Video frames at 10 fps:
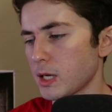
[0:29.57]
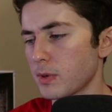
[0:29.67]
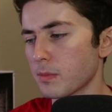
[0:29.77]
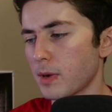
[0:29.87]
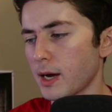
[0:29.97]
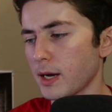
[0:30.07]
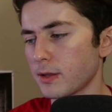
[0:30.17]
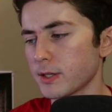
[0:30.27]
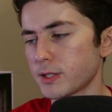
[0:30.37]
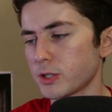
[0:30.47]
Keep in mind,
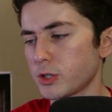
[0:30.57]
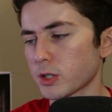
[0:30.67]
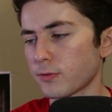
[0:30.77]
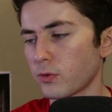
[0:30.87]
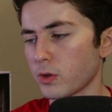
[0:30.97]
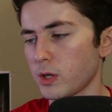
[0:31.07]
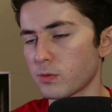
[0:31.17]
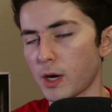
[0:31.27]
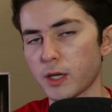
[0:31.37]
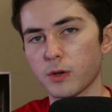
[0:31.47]
this is just for the
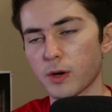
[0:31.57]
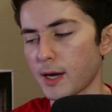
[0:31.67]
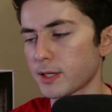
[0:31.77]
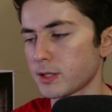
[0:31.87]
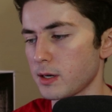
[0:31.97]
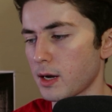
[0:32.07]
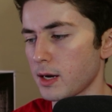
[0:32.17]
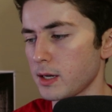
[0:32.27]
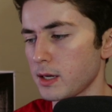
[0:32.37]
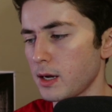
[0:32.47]
regular
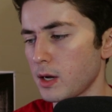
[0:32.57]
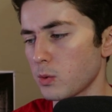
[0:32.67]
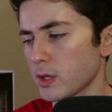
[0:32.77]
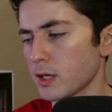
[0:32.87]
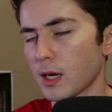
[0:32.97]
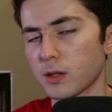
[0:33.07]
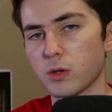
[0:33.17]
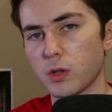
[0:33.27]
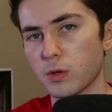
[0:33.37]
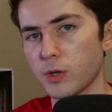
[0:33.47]
XC90. We can get
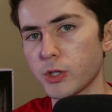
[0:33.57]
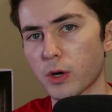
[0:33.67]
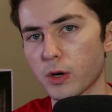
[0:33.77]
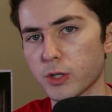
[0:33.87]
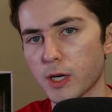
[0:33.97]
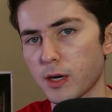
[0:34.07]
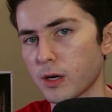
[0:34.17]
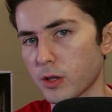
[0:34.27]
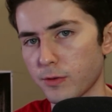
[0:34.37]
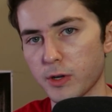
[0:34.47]
to the recharge in
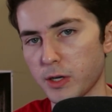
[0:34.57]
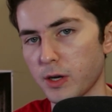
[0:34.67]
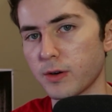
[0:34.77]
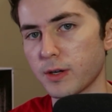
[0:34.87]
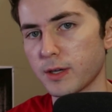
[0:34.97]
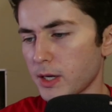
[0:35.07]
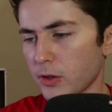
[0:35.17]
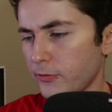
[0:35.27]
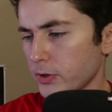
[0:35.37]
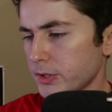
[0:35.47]
another video. Now, the
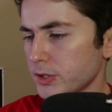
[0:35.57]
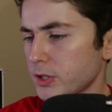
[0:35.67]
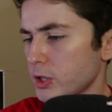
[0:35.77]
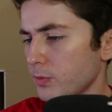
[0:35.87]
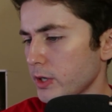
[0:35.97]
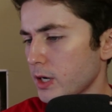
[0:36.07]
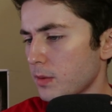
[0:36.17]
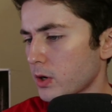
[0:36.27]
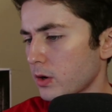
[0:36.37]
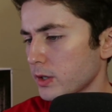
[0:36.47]
first decision we
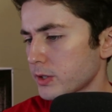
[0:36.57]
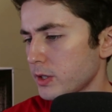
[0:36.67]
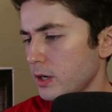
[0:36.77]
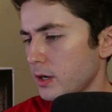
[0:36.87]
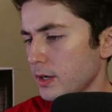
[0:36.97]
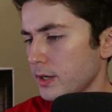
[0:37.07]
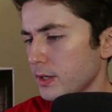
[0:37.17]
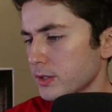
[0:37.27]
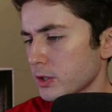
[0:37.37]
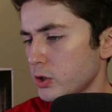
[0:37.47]
come across here
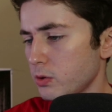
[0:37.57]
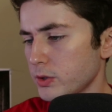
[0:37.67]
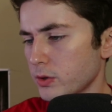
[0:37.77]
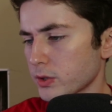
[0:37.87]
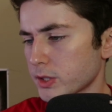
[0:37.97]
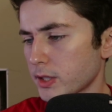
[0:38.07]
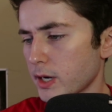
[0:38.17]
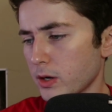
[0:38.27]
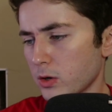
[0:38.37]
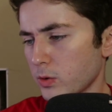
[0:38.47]
is choose your
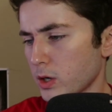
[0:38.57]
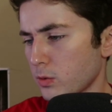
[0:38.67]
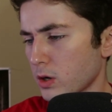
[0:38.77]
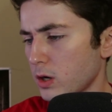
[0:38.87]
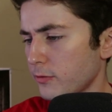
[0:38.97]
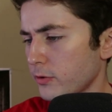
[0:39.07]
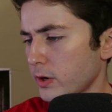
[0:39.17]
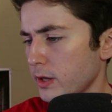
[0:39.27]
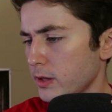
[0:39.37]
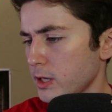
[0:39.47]
style, where we're offered